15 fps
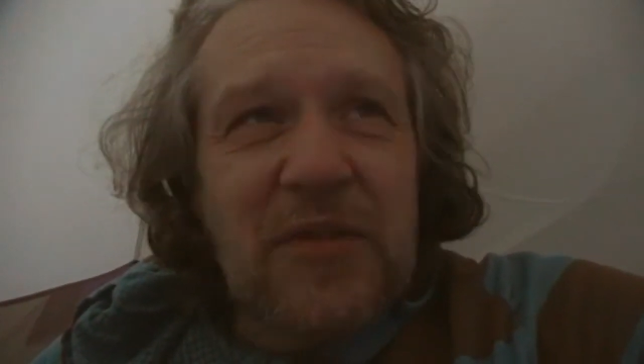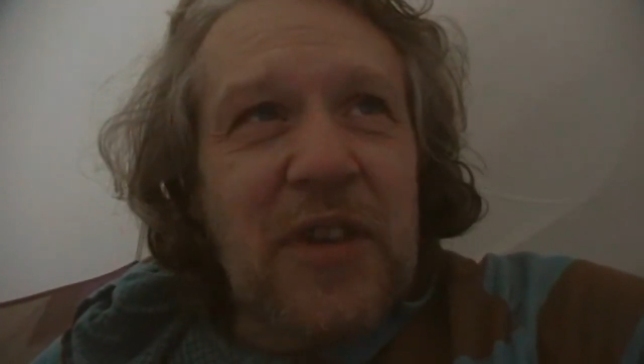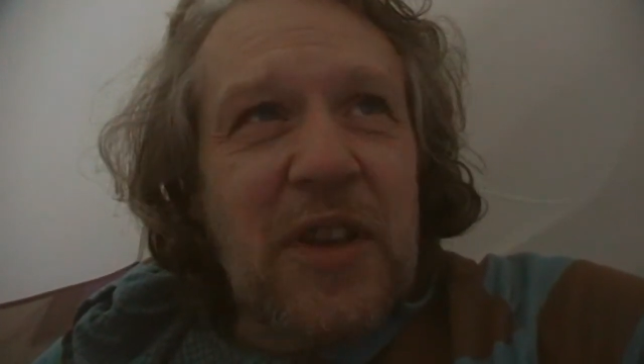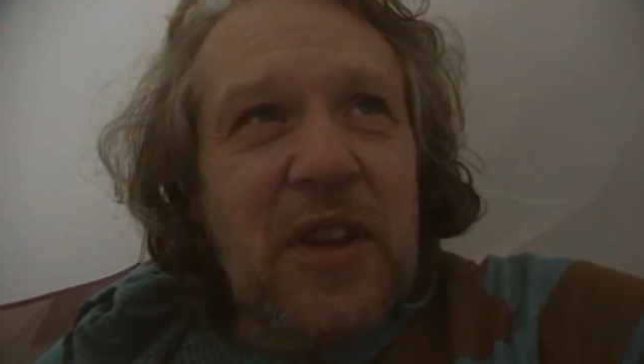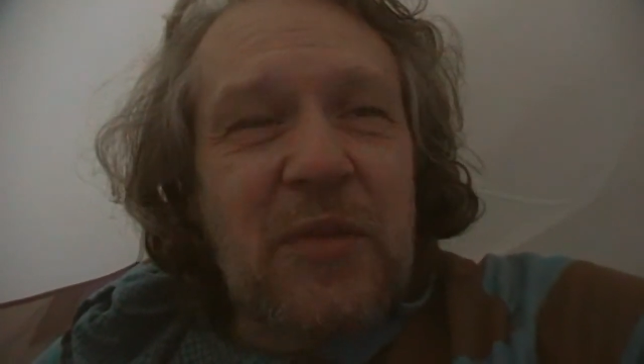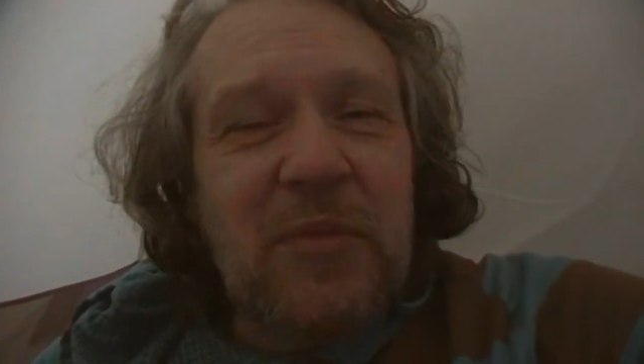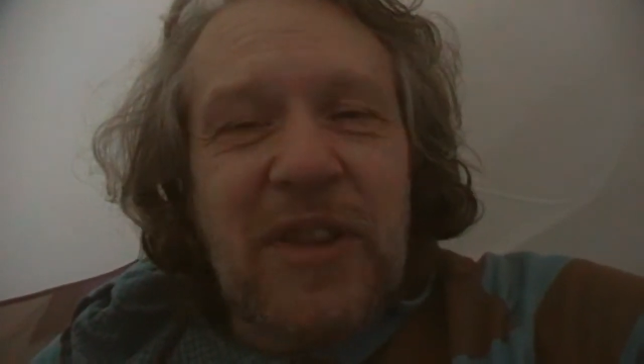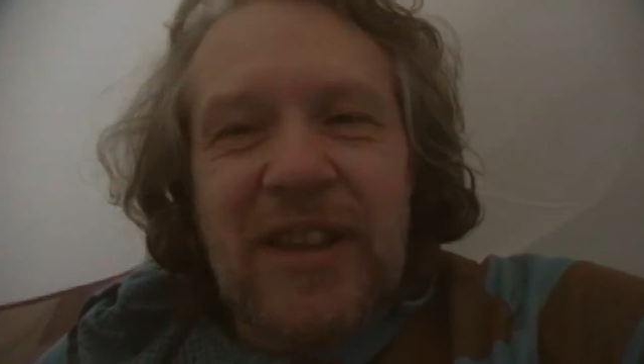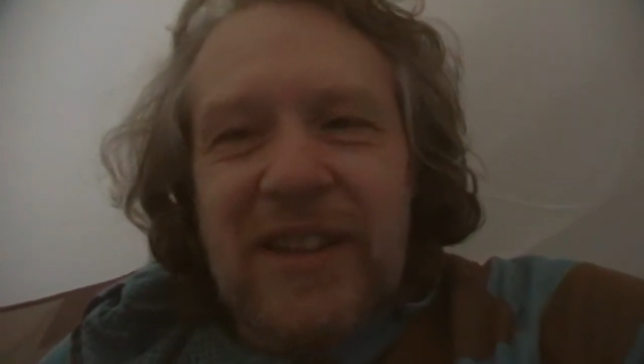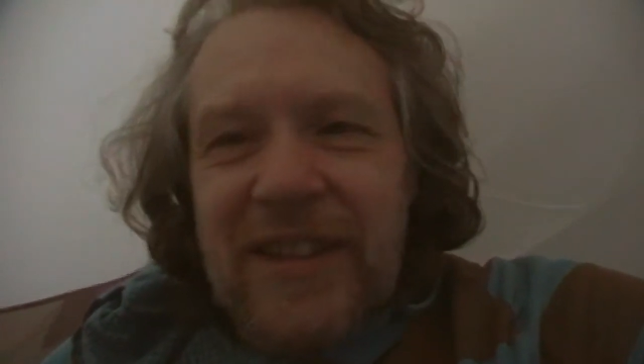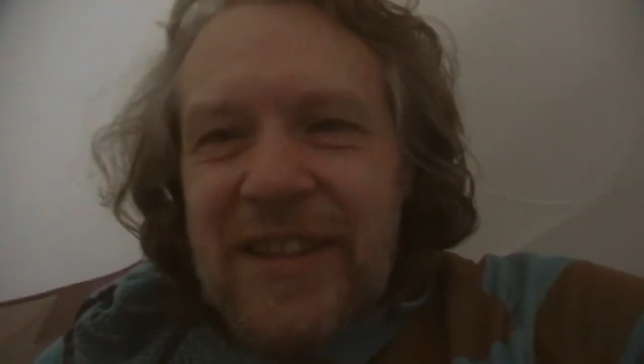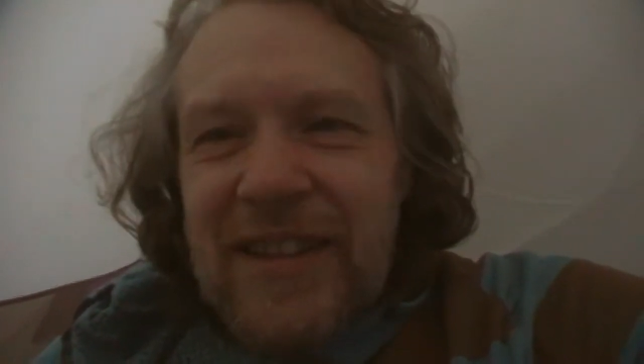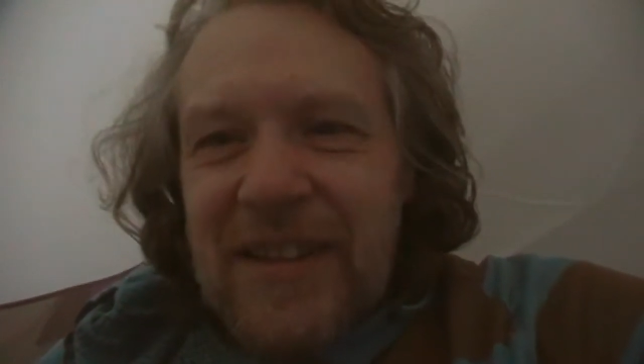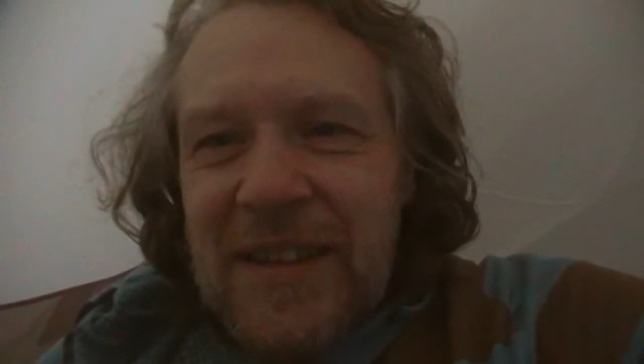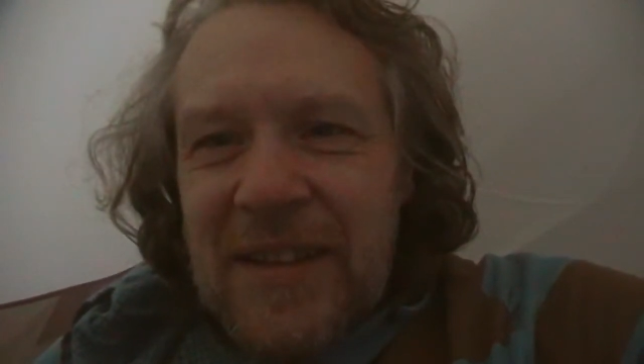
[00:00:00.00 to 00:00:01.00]
for the film,
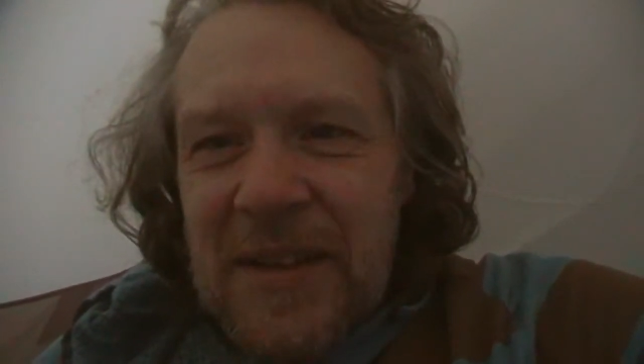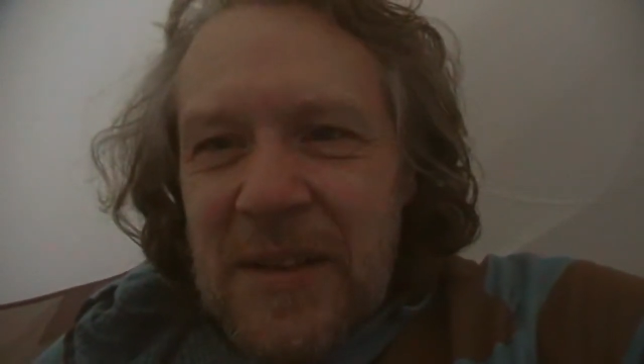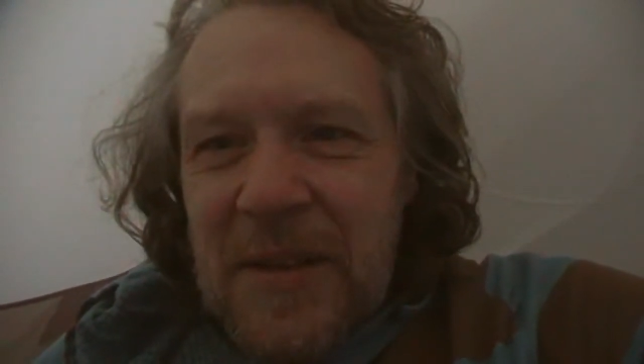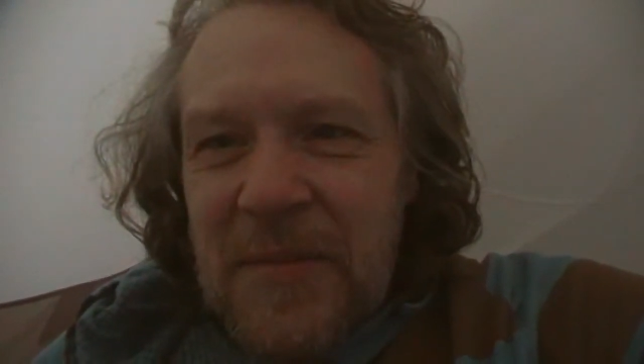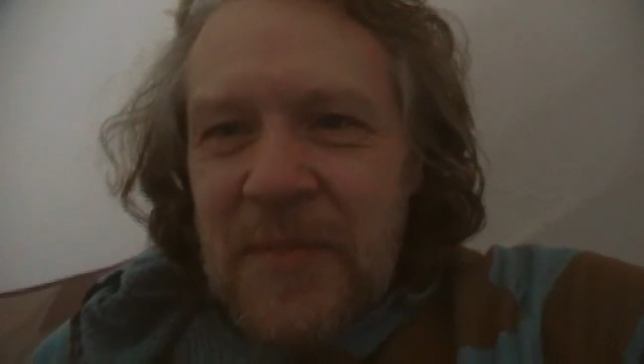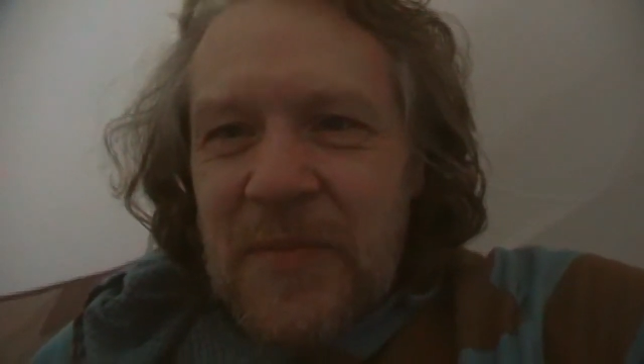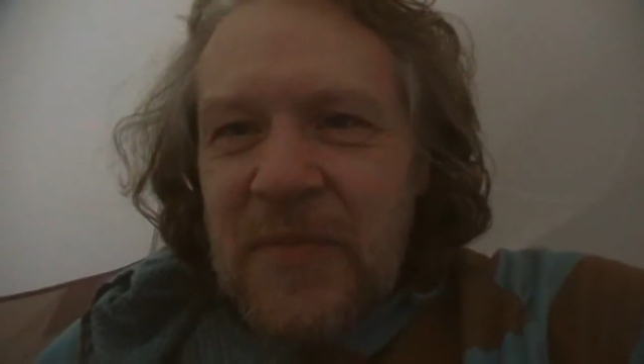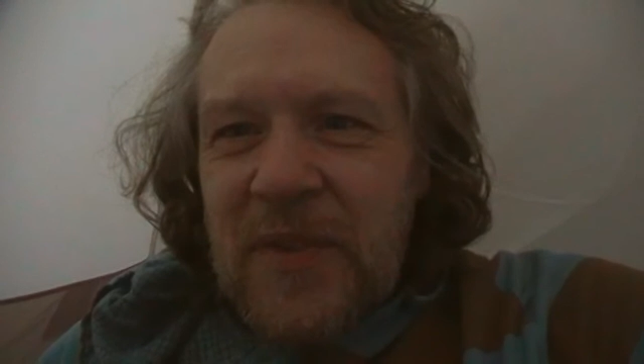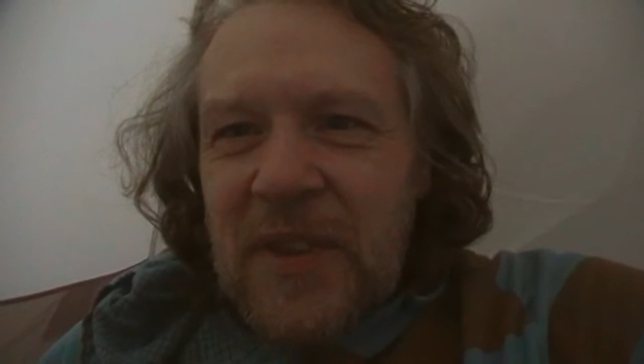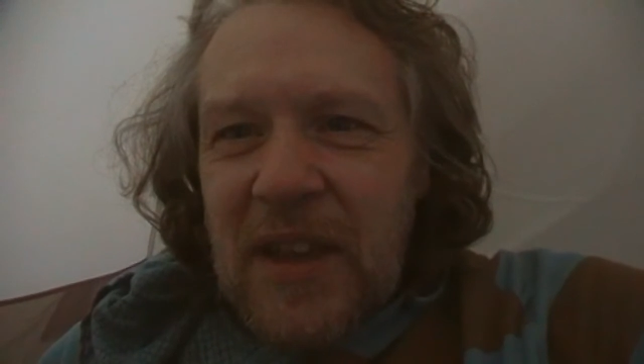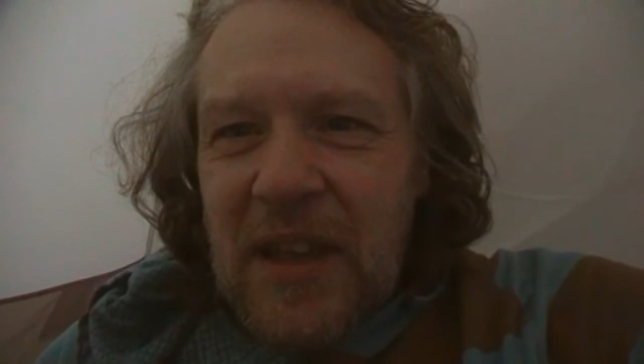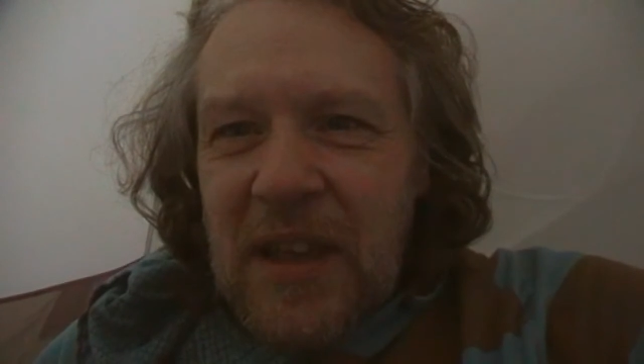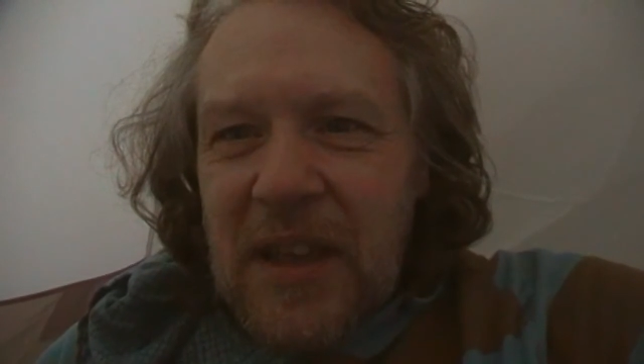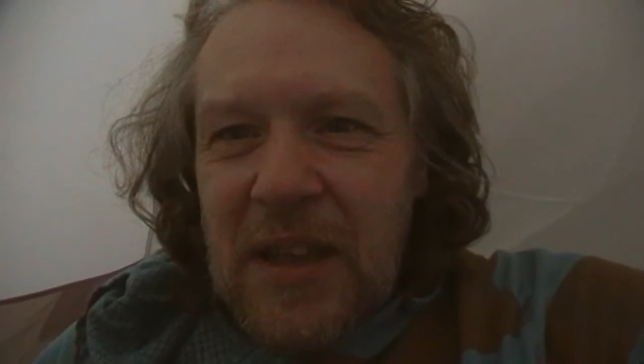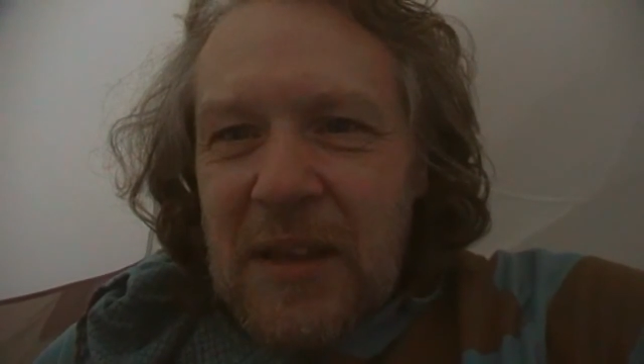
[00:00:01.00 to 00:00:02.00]
like.
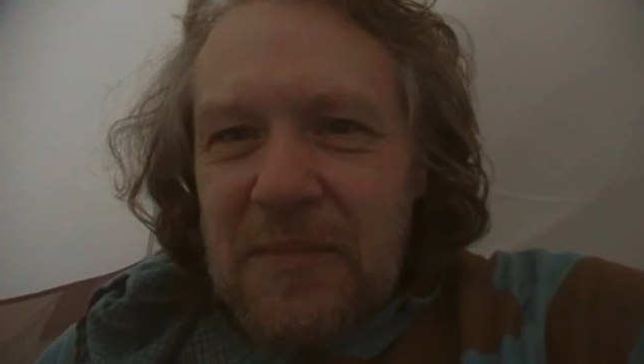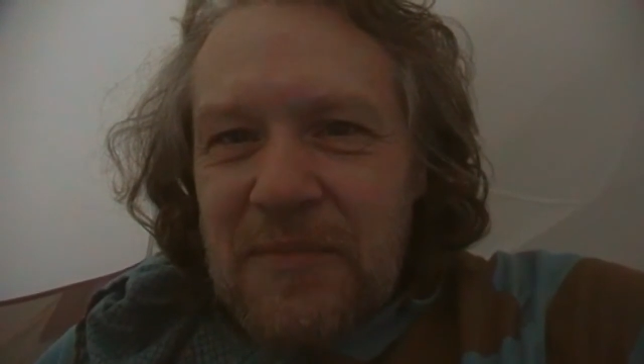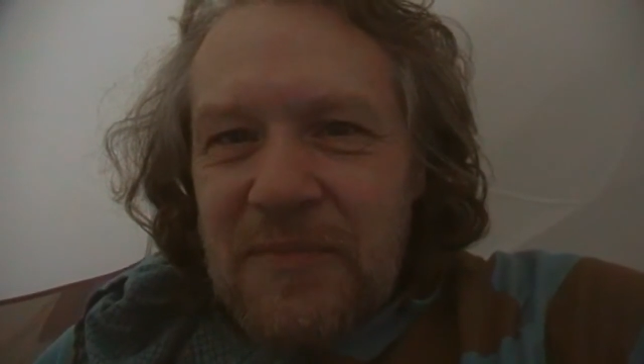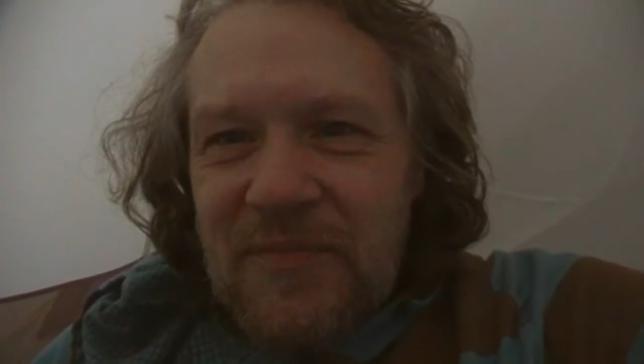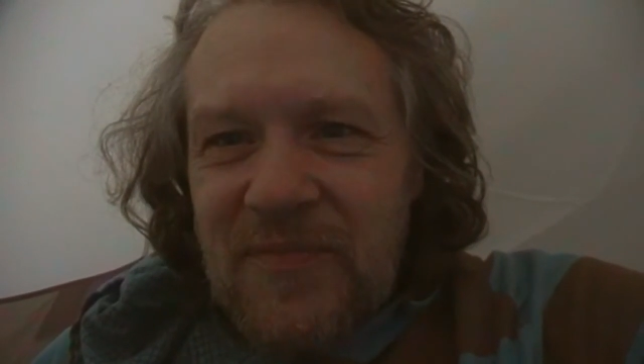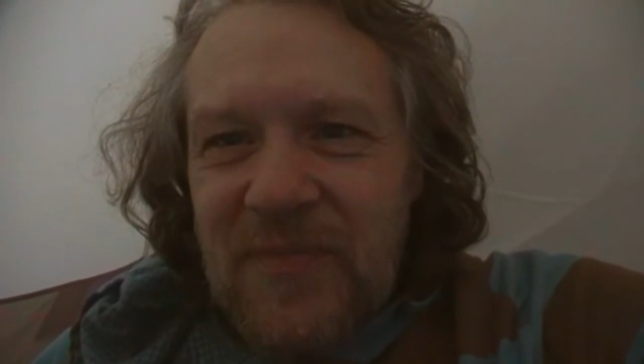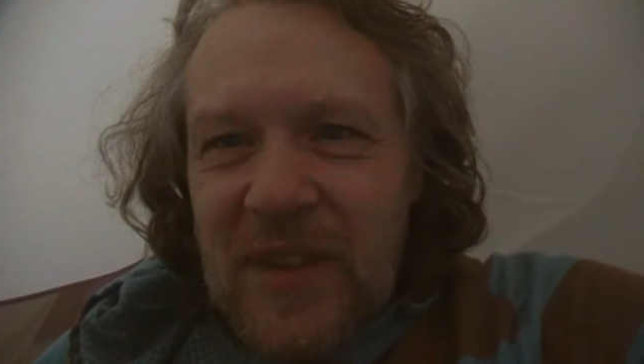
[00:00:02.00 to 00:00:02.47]
Um,